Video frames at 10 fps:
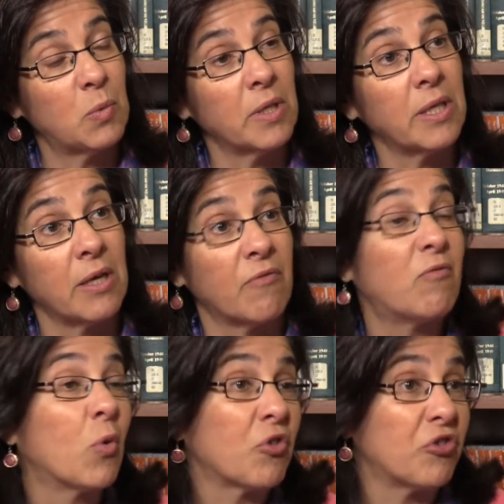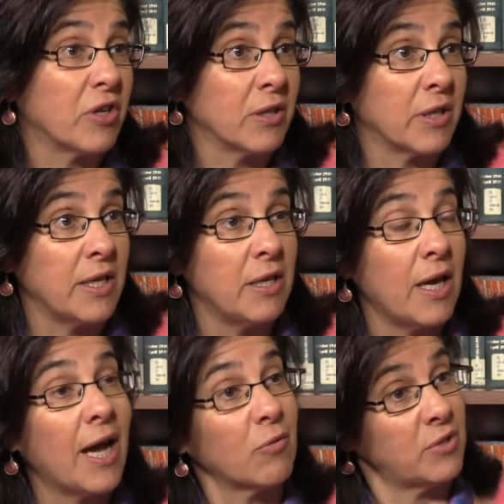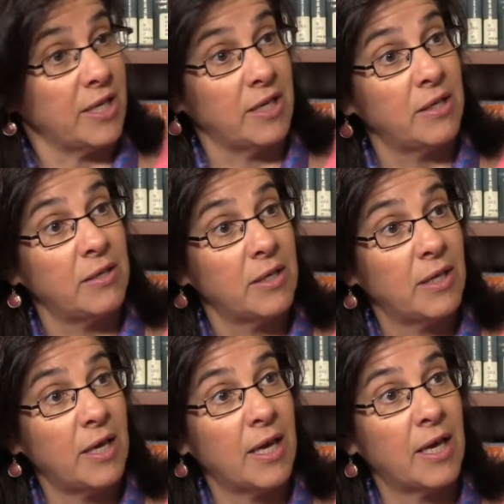really unfortunately outdated mm-hmm.